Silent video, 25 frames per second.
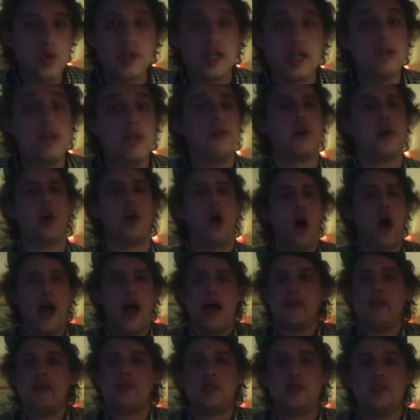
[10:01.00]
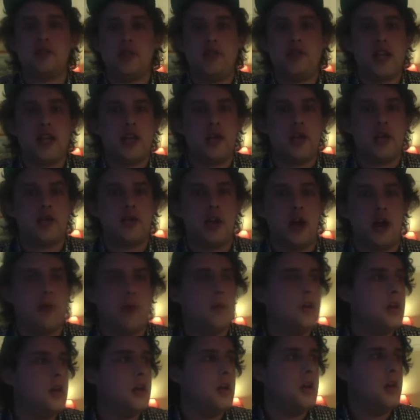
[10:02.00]
forgot I had some Nintendo time.
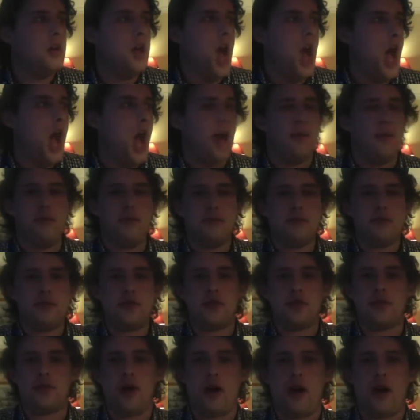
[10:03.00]
Super Mario